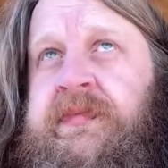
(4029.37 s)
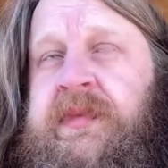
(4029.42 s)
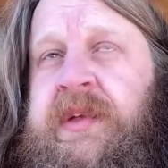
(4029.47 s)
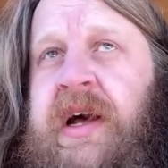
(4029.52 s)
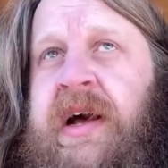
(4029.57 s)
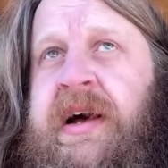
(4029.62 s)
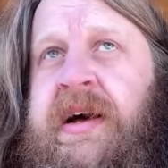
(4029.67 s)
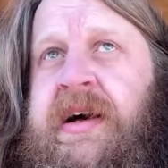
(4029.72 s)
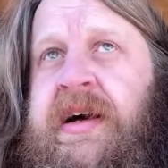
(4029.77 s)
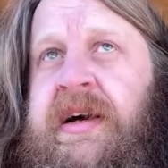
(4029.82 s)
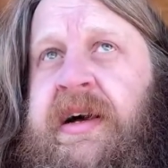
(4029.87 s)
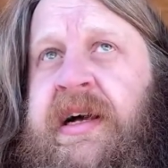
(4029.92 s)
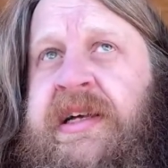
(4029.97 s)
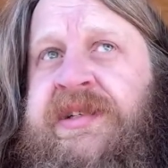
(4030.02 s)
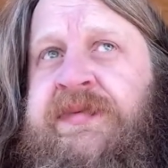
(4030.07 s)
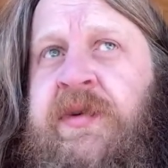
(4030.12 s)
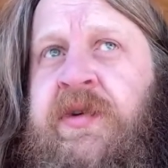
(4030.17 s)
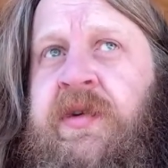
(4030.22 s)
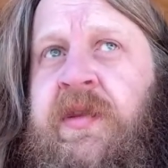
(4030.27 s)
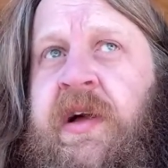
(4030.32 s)
I
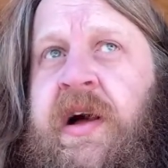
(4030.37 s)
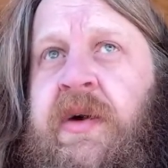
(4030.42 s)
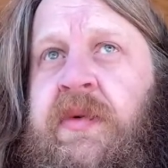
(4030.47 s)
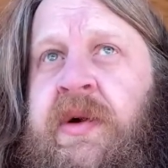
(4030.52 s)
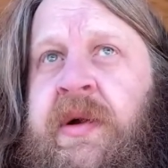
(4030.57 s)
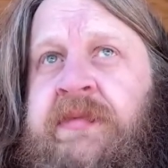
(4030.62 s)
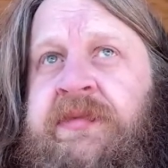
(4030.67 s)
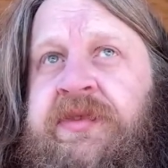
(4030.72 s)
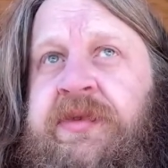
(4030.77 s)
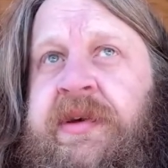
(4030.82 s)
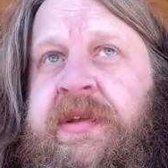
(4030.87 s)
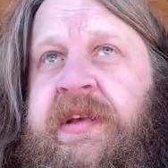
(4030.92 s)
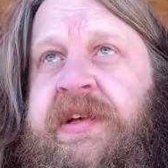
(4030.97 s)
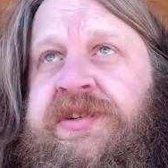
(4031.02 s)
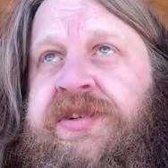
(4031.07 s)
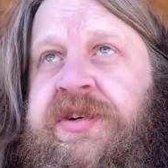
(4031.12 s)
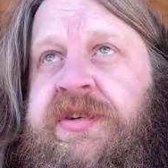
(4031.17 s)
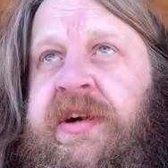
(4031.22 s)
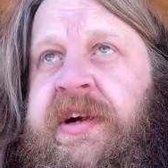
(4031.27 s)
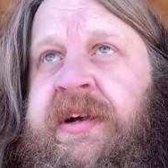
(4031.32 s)
smoke a lot when I'm doing these
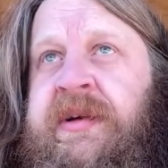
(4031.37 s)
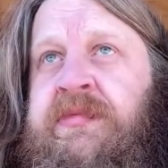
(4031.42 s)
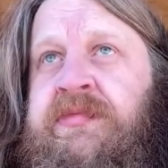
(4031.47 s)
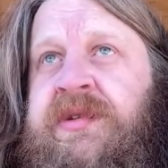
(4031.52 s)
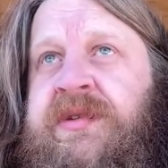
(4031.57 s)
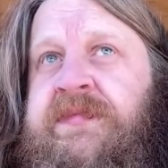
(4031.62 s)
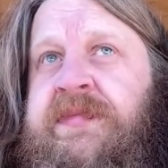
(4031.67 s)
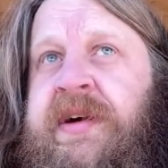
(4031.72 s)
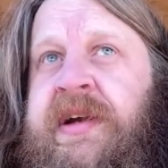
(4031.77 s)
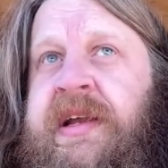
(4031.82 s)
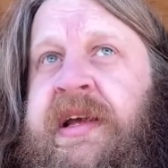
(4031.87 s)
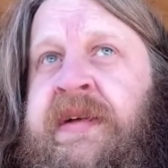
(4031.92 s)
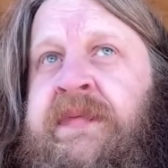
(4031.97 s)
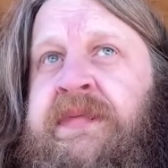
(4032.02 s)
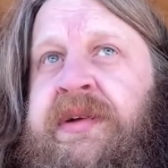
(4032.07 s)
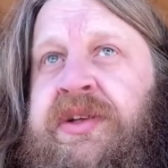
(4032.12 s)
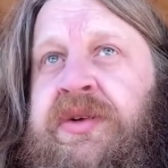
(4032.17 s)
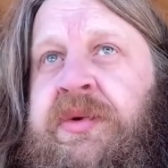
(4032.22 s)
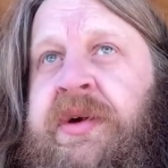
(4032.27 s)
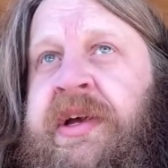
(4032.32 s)
streams, but in
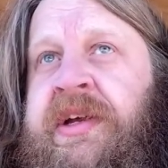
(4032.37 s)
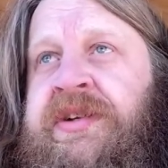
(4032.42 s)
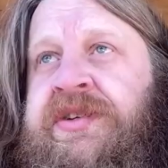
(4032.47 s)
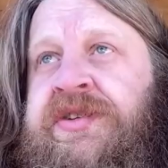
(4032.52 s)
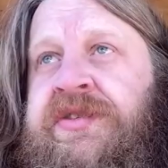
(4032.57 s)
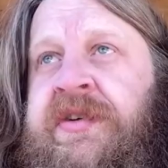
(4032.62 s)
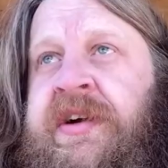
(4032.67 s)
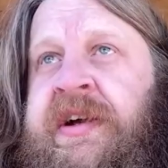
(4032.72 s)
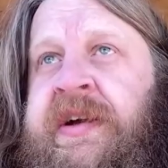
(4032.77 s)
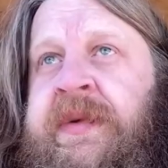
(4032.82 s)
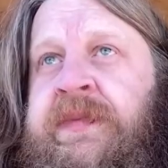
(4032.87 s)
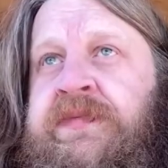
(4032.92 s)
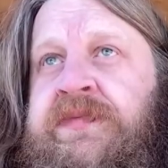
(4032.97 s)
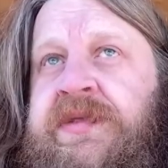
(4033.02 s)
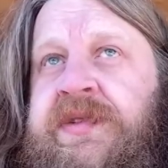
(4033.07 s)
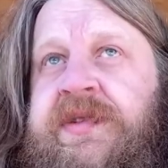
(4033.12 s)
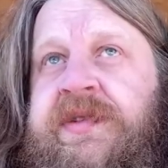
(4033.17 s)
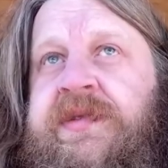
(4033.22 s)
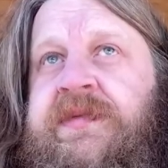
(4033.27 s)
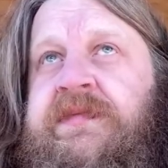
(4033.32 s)
between
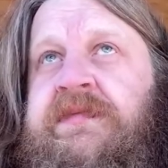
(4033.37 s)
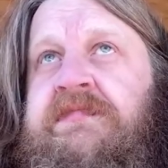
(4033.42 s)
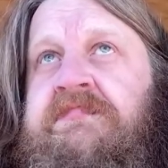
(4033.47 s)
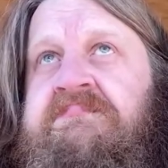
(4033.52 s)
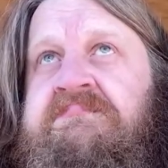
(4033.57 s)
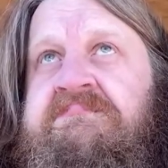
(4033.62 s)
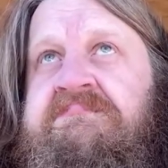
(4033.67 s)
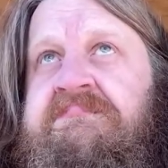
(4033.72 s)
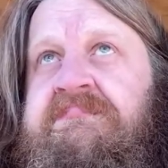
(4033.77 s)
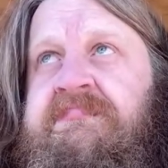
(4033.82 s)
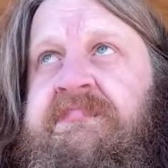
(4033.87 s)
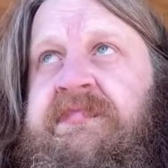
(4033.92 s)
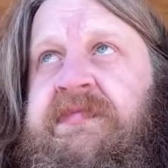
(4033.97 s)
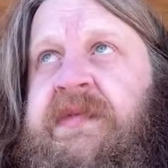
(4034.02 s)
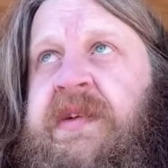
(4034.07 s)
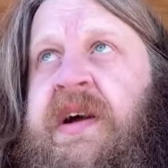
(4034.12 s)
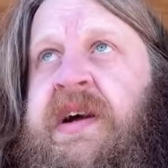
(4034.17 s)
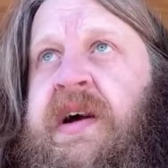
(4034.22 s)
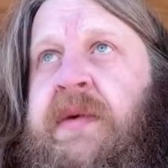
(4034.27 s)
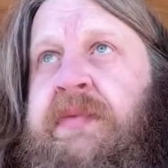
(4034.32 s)
streams,
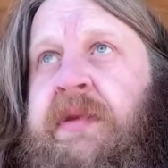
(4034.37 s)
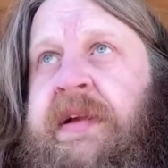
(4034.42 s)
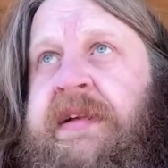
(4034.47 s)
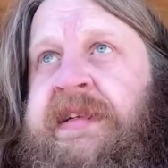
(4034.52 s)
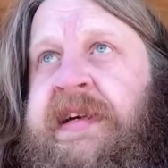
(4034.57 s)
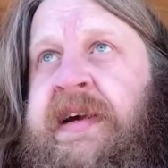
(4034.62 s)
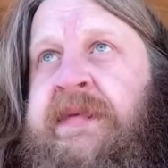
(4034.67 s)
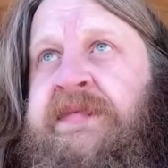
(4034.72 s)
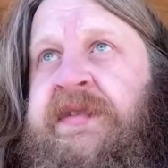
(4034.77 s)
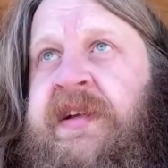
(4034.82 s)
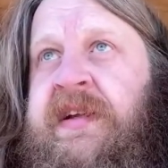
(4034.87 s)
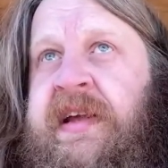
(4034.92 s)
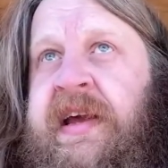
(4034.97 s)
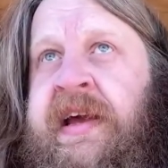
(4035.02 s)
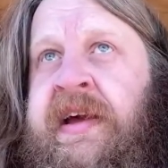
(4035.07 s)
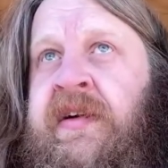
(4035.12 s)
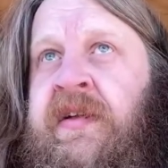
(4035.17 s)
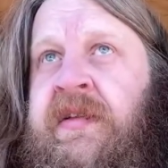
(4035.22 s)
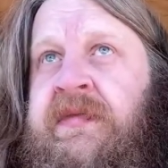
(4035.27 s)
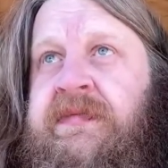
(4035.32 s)
a couple of times a day,
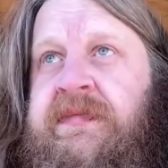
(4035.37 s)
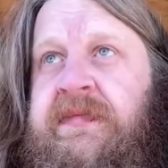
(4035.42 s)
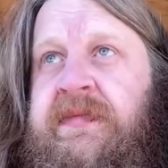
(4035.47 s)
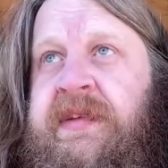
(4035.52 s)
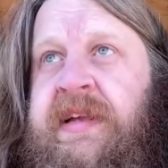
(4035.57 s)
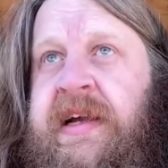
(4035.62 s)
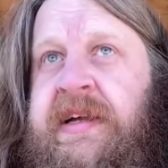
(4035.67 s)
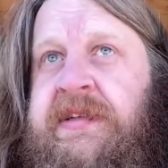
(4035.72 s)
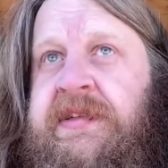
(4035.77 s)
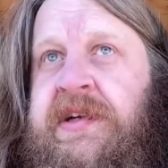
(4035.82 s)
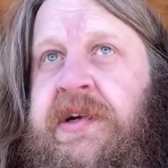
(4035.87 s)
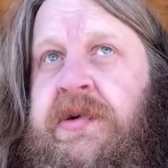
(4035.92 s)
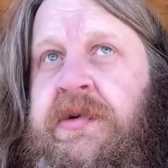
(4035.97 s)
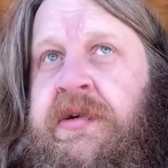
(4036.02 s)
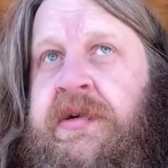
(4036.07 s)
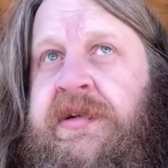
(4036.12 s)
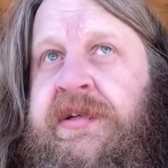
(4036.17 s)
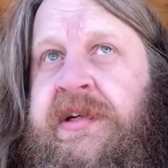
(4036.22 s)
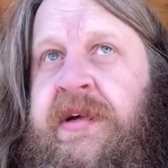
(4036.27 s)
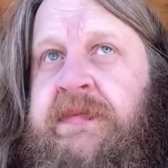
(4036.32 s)
I'll take a toke
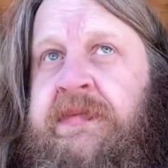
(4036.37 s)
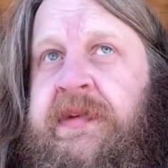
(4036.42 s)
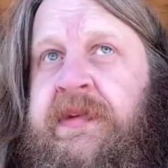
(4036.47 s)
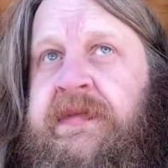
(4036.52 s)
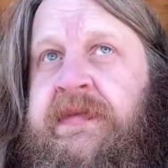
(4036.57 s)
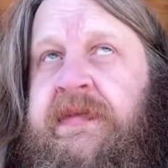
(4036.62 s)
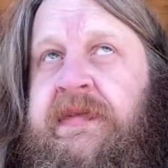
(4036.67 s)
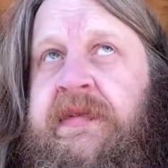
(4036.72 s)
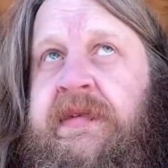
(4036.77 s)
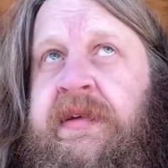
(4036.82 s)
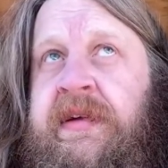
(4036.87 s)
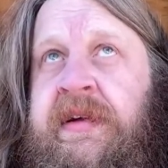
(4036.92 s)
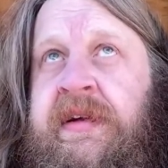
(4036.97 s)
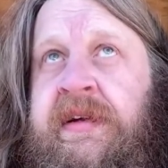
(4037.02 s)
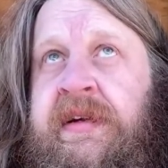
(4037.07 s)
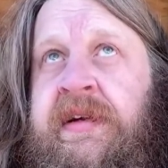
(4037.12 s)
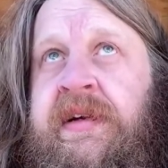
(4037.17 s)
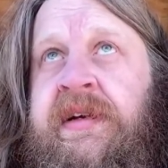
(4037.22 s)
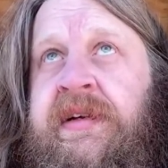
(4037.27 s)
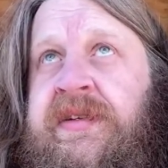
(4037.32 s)
or something.
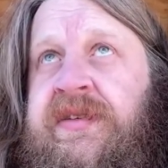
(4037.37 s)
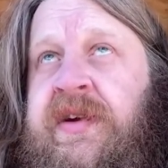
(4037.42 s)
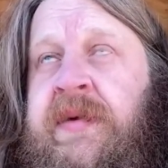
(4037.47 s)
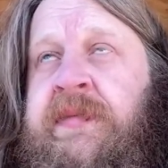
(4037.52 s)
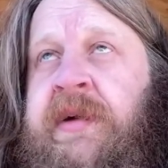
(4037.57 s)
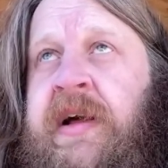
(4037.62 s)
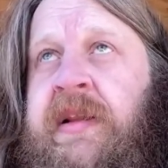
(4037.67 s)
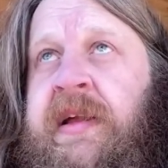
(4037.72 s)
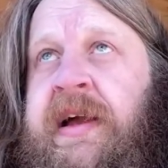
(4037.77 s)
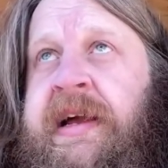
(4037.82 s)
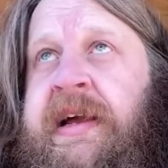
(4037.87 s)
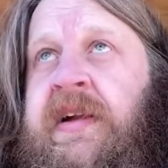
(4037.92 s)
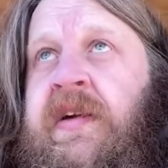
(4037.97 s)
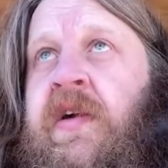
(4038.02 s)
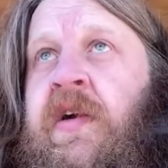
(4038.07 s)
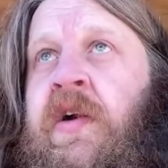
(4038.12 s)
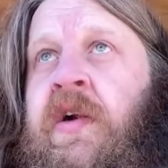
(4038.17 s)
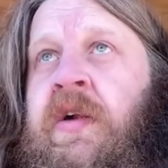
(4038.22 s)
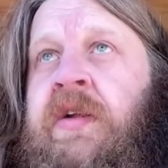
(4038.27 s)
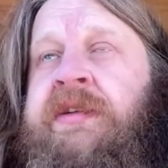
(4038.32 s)
So I'm not like an
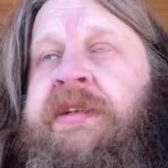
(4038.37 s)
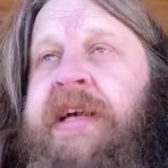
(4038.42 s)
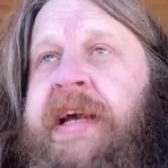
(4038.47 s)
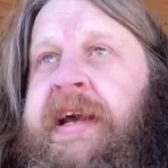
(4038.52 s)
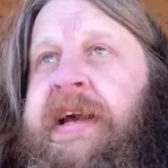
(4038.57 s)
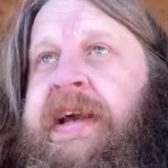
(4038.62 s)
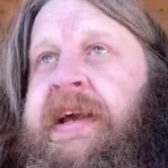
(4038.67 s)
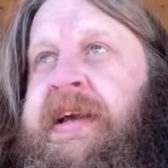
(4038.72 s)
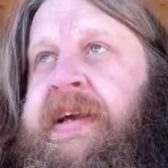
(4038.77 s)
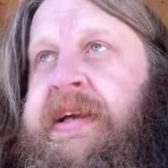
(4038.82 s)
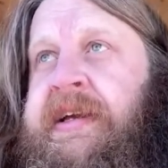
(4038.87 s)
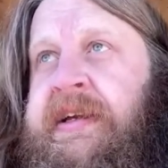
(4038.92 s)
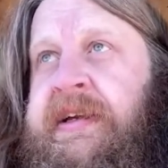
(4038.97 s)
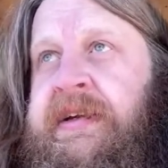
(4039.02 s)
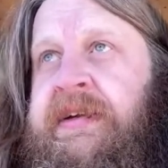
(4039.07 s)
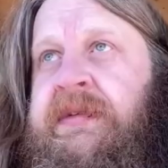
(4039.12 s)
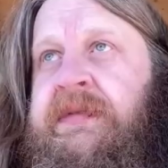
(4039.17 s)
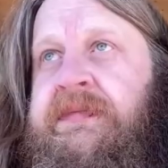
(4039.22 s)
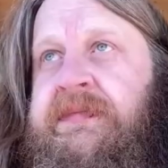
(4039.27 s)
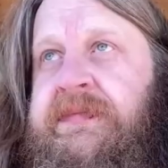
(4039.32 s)
all
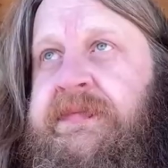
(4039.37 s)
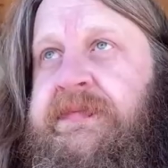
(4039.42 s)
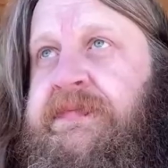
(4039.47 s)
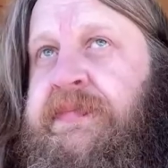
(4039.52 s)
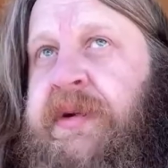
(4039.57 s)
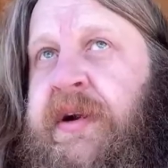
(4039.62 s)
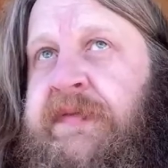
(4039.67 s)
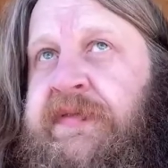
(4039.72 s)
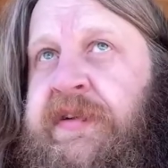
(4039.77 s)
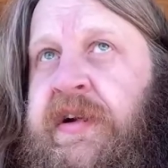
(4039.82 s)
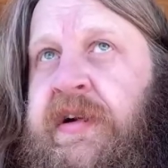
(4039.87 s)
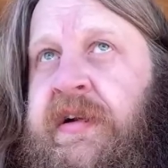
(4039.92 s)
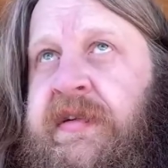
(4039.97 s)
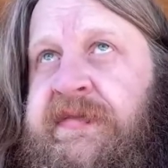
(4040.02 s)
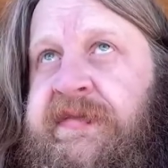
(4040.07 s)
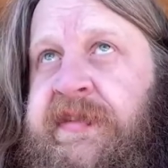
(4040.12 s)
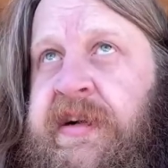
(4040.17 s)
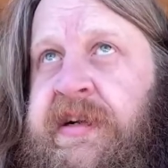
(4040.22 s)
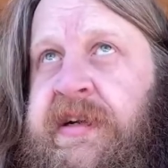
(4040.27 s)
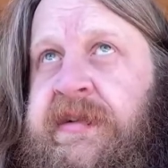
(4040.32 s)
day puffing on a
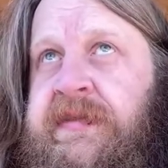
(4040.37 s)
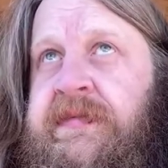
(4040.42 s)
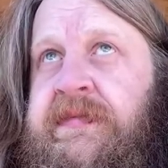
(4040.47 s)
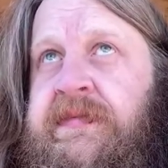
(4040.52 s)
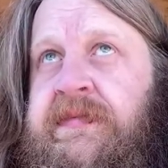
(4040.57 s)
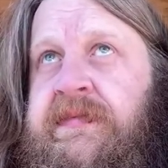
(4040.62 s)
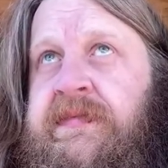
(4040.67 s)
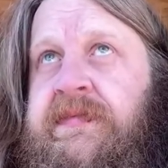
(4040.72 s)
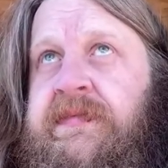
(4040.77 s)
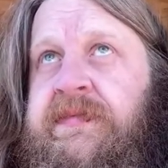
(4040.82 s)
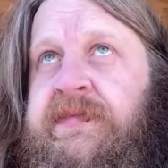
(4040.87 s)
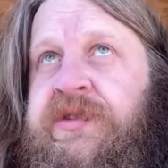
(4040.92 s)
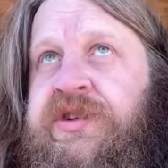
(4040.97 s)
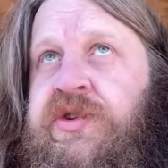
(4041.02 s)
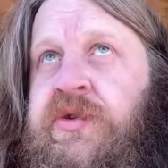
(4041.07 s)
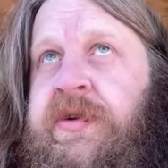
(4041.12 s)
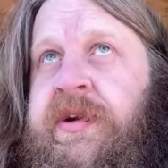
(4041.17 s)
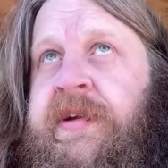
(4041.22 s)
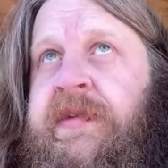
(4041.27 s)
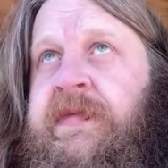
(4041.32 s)
fucking
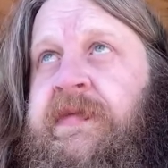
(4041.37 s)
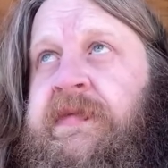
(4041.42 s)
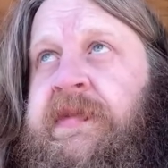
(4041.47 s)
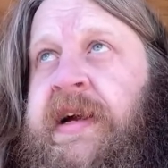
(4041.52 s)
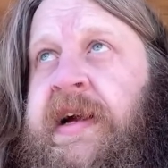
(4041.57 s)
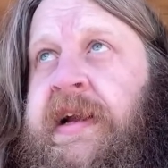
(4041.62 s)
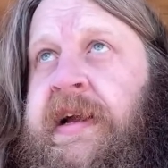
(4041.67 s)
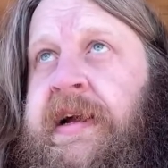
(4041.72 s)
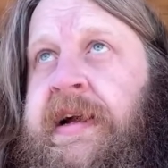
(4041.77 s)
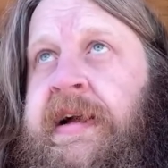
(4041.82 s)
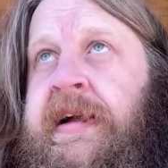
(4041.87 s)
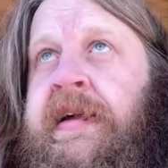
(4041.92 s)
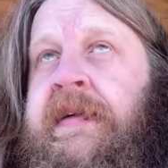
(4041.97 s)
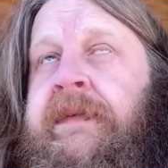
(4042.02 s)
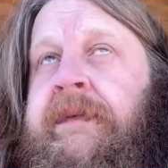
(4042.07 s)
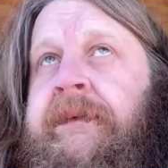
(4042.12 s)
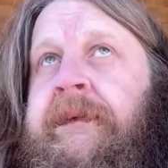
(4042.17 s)
joint kind of guy.